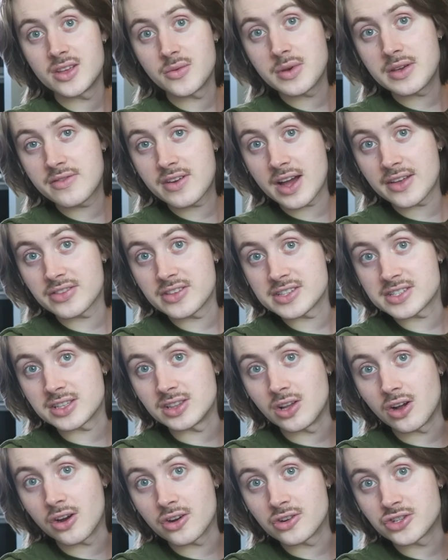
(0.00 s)
And then we've got this
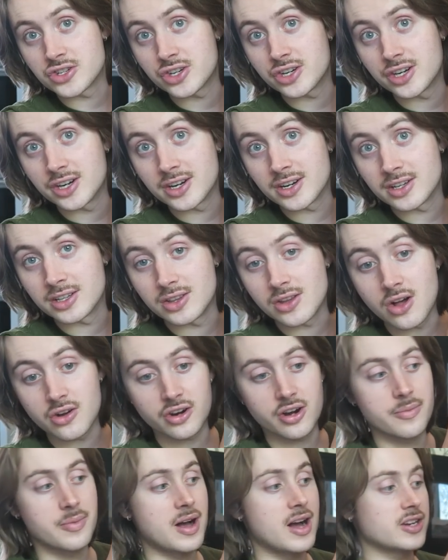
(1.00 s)
larger,
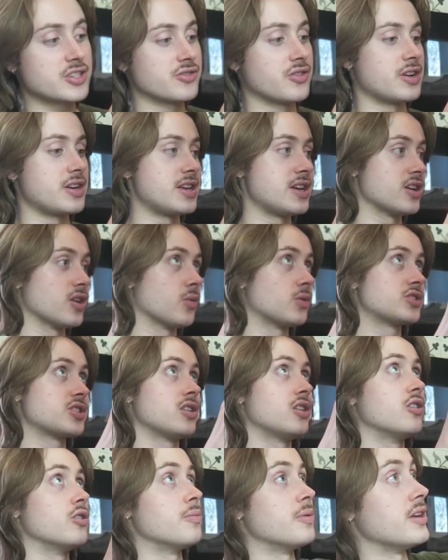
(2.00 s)
longer box right here, which
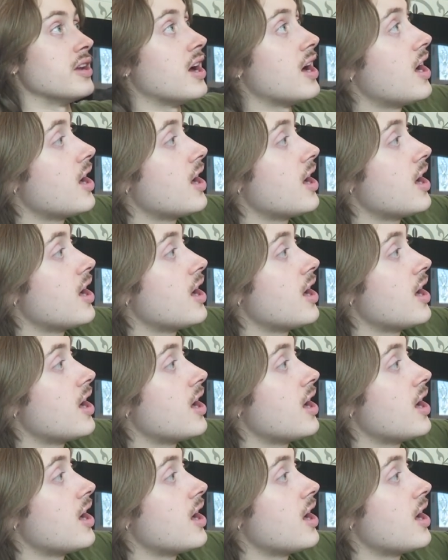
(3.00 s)
I'll open